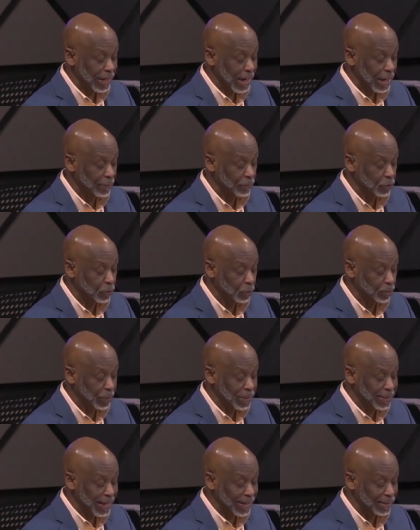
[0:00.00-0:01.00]
came to
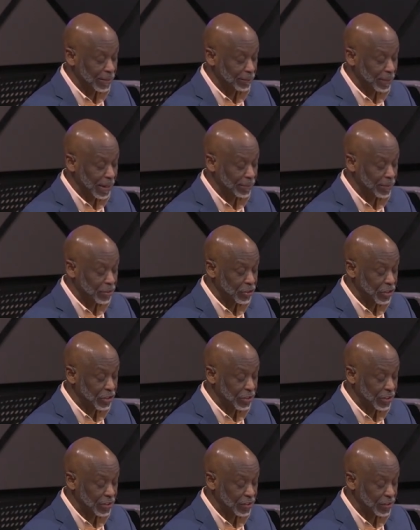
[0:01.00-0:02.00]
present the baby
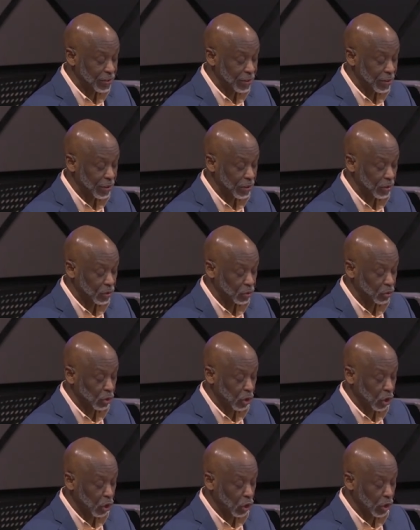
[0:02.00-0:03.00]
Jesus to the
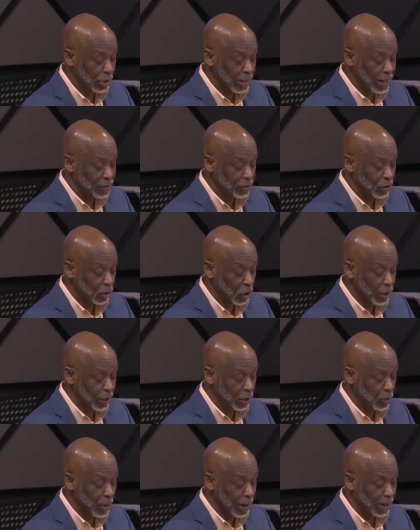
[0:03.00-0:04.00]
Lord as the Lord
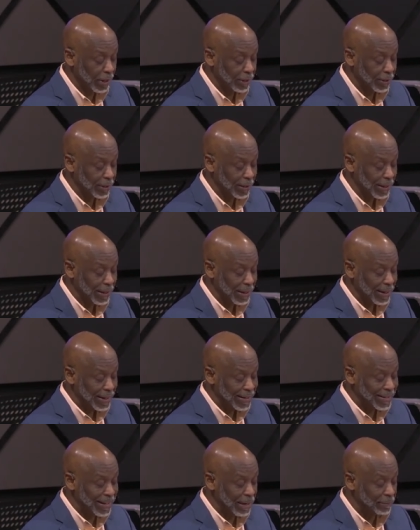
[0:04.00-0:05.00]
required,
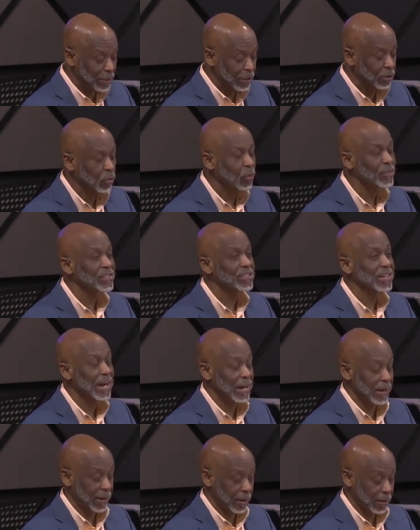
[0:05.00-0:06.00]
Simeon was
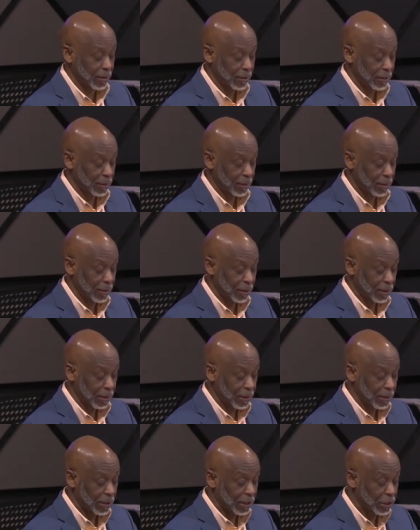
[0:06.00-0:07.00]
there.
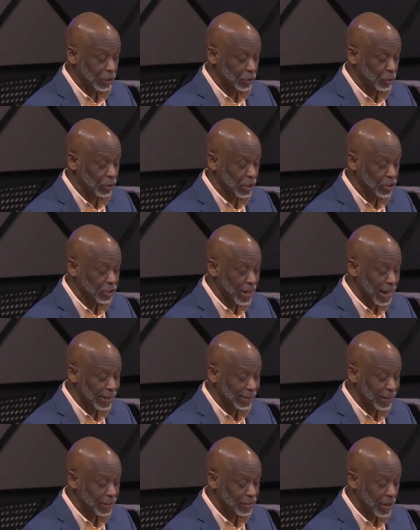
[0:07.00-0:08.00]
He took the
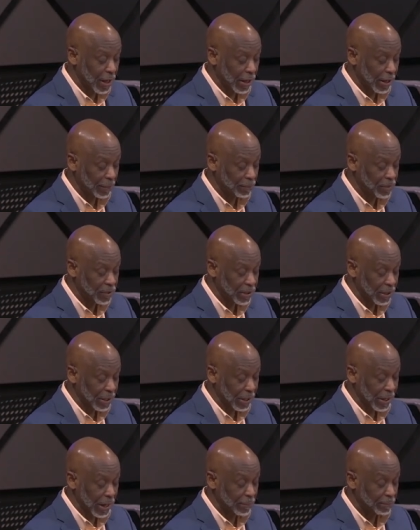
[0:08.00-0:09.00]
child in his arms
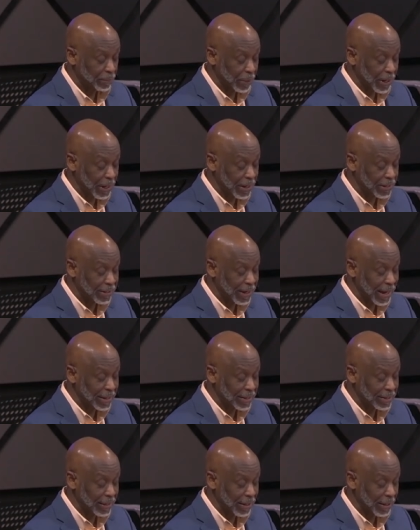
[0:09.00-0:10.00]
and praised
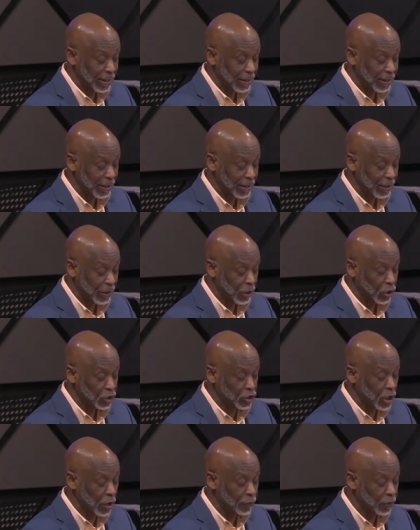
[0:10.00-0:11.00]
God, saying,
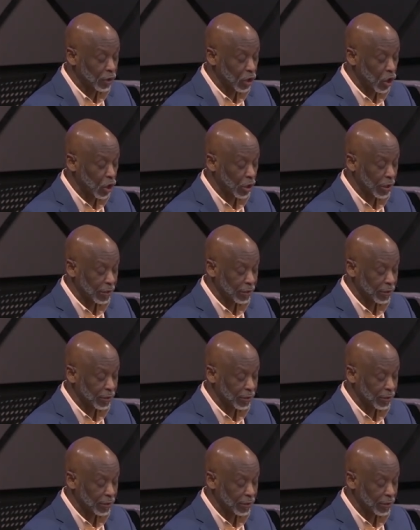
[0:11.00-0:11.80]
Sovereign Lord,